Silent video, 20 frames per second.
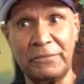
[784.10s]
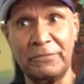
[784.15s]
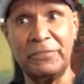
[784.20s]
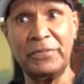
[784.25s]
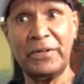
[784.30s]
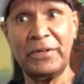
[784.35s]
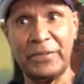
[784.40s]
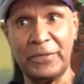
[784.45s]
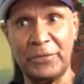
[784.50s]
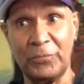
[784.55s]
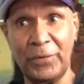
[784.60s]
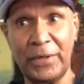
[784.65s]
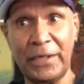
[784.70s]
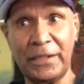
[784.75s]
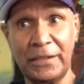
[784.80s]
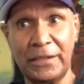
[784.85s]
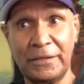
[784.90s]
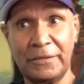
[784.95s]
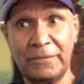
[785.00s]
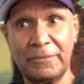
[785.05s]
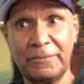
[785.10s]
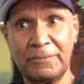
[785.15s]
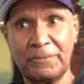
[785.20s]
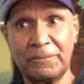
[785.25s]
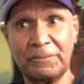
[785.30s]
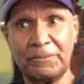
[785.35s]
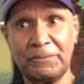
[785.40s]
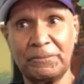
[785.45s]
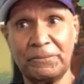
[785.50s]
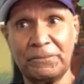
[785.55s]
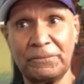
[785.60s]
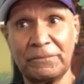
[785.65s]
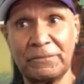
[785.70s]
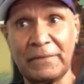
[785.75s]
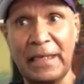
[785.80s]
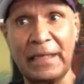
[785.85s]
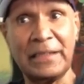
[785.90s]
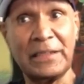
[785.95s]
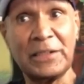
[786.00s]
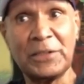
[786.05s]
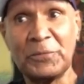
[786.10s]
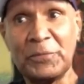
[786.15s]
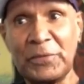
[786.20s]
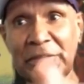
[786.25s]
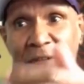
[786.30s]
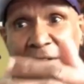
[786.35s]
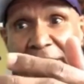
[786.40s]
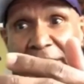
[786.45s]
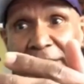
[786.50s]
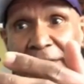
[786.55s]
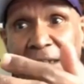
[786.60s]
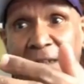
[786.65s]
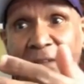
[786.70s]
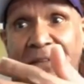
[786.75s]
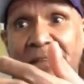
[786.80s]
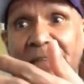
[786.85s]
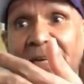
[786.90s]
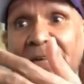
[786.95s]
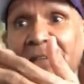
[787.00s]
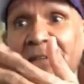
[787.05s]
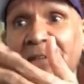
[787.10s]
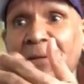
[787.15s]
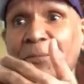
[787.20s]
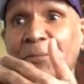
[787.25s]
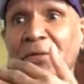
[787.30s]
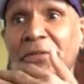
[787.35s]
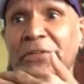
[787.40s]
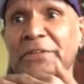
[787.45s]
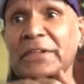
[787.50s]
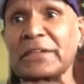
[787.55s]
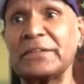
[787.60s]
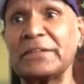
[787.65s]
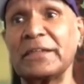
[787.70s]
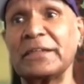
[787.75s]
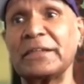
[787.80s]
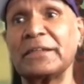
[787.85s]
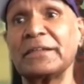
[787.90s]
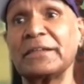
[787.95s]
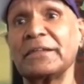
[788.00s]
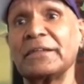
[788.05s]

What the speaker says: very well. And you know what she said? She held the book. She said,